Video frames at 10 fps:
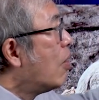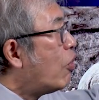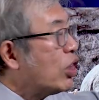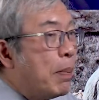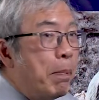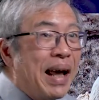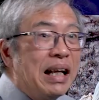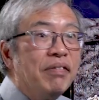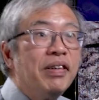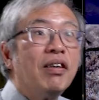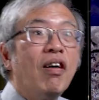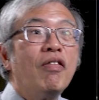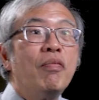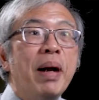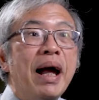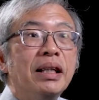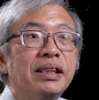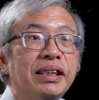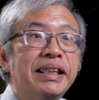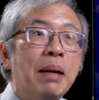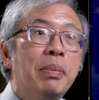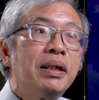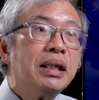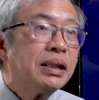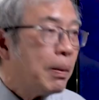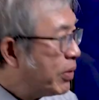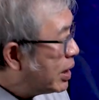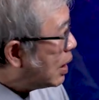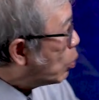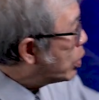for the benefit of man. So Sabbath is something that